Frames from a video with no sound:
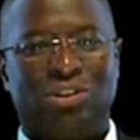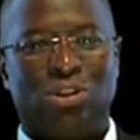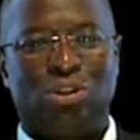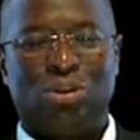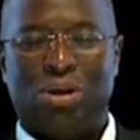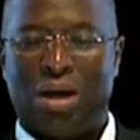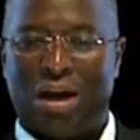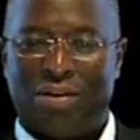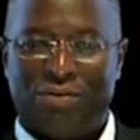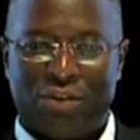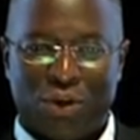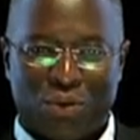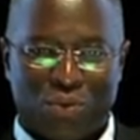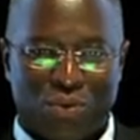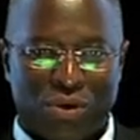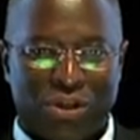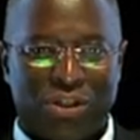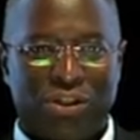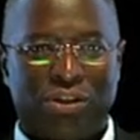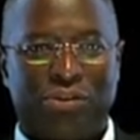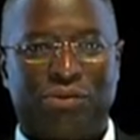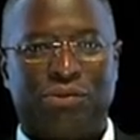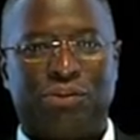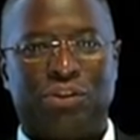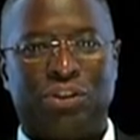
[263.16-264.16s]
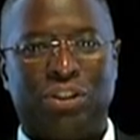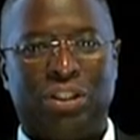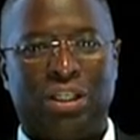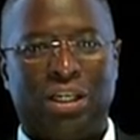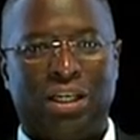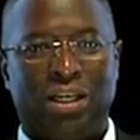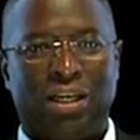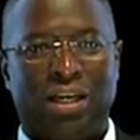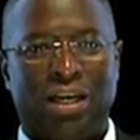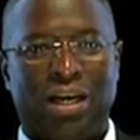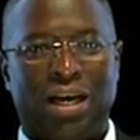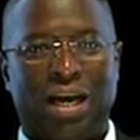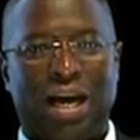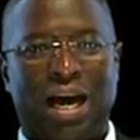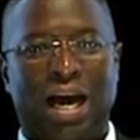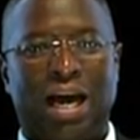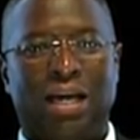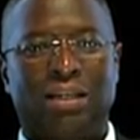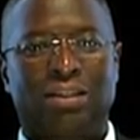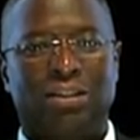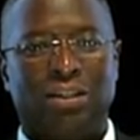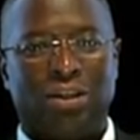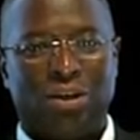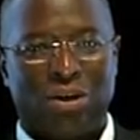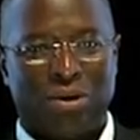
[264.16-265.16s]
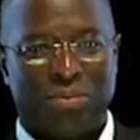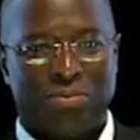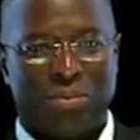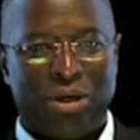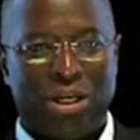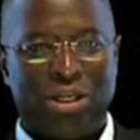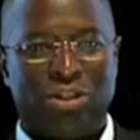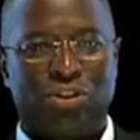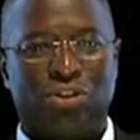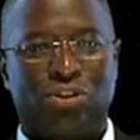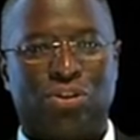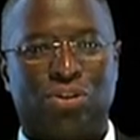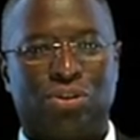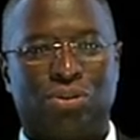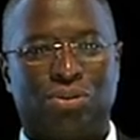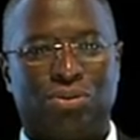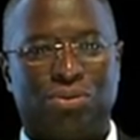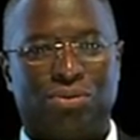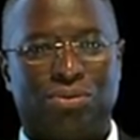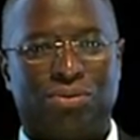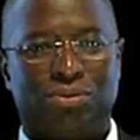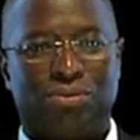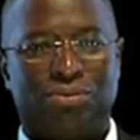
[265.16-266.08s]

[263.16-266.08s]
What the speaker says: Do have a wonderful day and the Lord bless you.